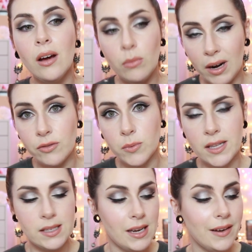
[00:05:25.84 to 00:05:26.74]
we'll have to
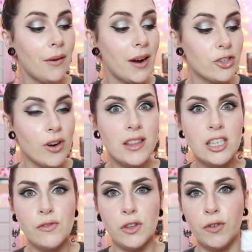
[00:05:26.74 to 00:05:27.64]
wait and see. Now I tried
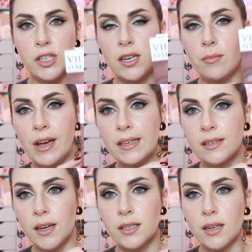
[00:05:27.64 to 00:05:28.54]
these for the first time
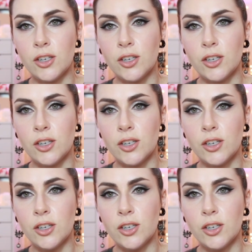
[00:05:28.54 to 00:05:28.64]
last night.